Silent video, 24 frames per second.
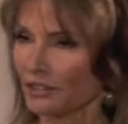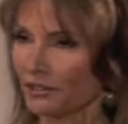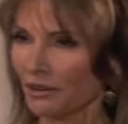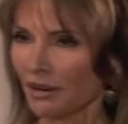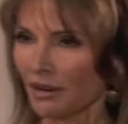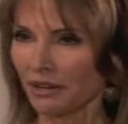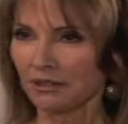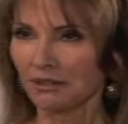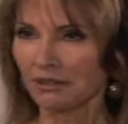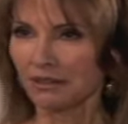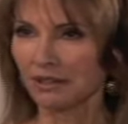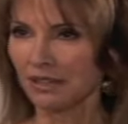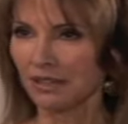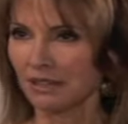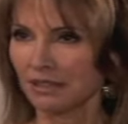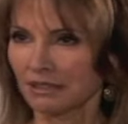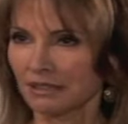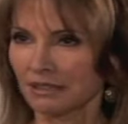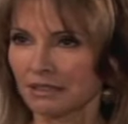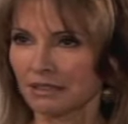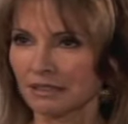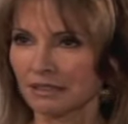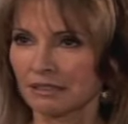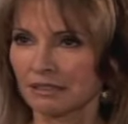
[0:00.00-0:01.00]
Are you hungry?
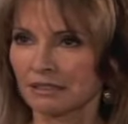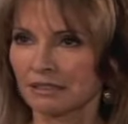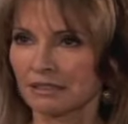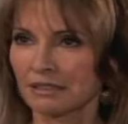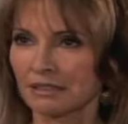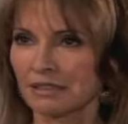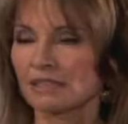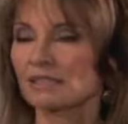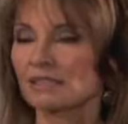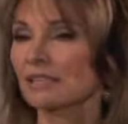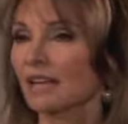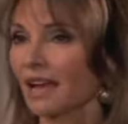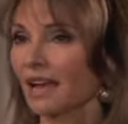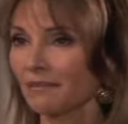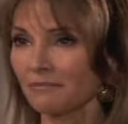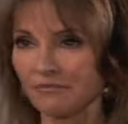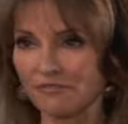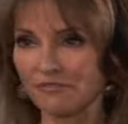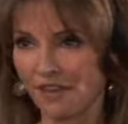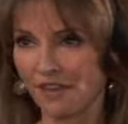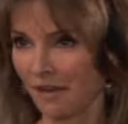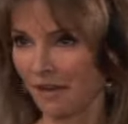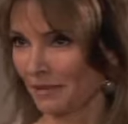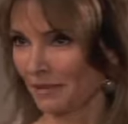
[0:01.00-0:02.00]
Because I'm
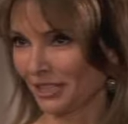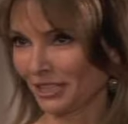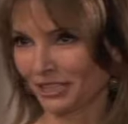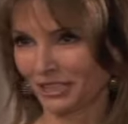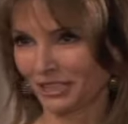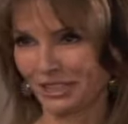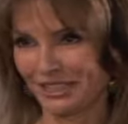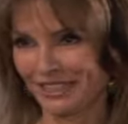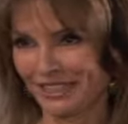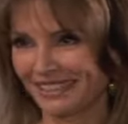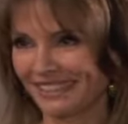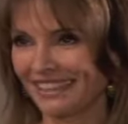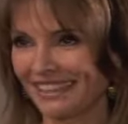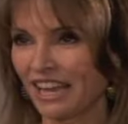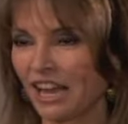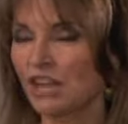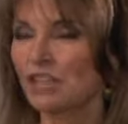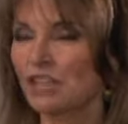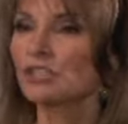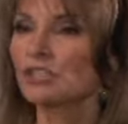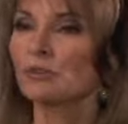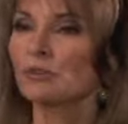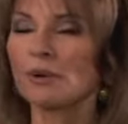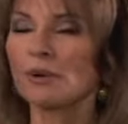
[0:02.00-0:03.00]
famished.
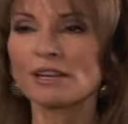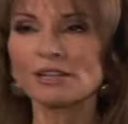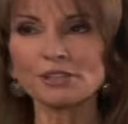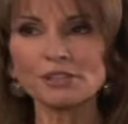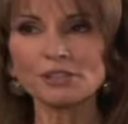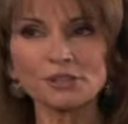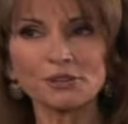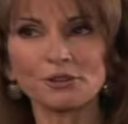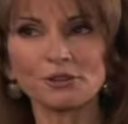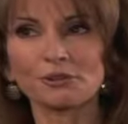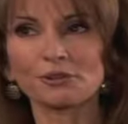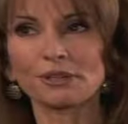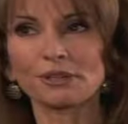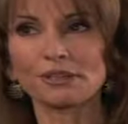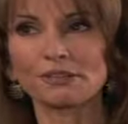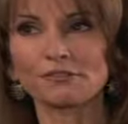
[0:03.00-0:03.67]
So why don't you go to